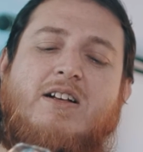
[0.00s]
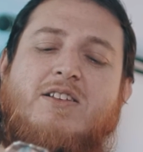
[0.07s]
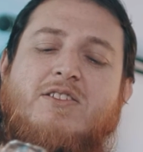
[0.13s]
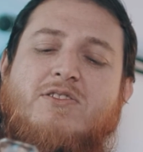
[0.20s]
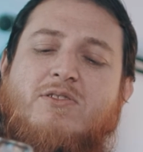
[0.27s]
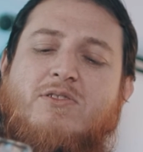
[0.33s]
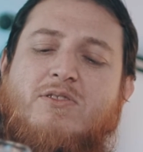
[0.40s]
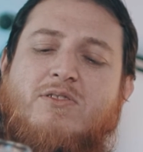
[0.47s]

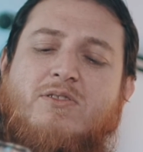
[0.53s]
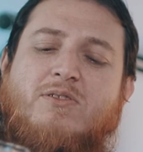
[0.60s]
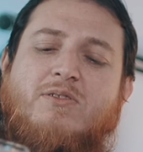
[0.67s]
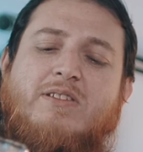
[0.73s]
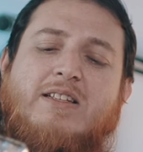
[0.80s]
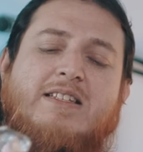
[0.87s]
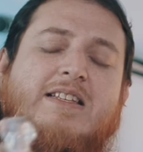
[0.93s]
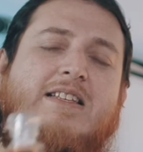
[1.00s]
So
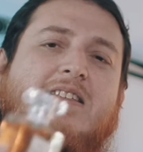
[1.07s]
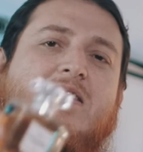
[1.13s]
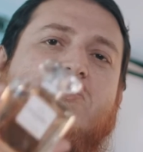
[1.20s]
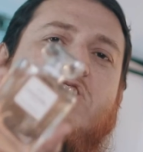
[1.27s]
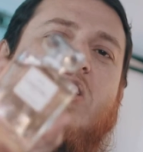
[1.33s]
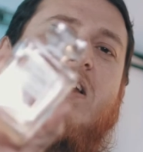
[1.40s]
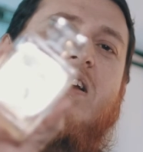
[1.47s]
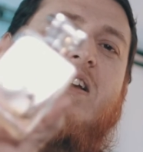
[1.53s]
this is
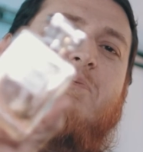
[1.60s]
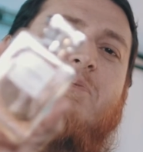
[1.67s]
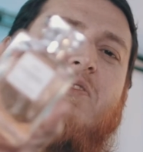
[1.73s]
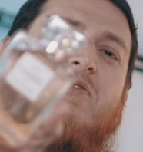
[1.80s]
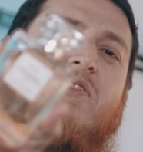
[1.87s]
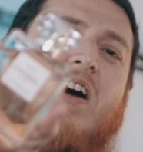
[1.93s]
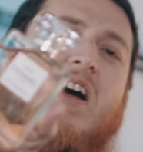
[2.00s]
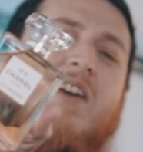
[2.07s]
channel number
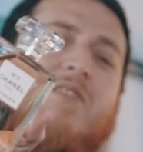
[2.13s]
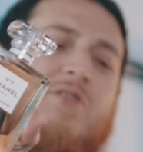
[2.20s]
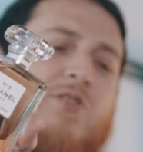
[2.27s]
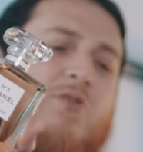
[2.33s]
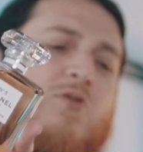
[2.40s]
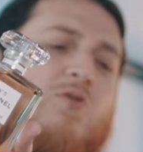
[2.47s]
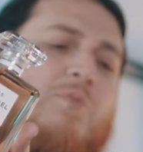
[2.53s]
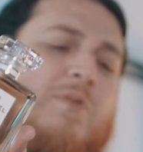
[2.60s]
5
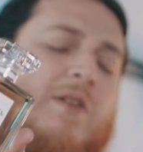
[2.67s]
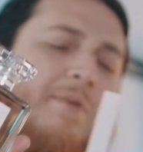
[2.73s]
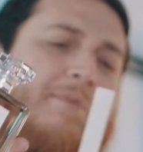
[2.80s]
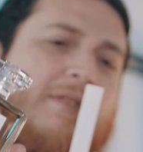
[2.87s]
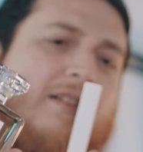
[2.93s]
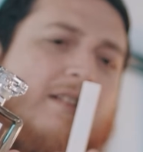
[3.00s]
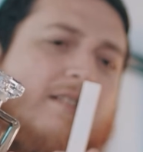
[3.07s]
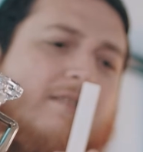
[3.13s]
Eau
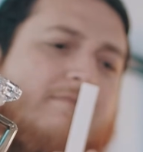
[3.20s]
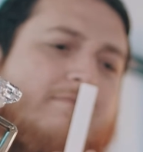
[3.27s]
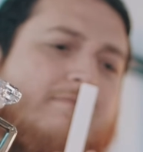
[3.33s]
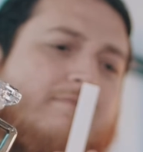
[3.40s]
Premiere.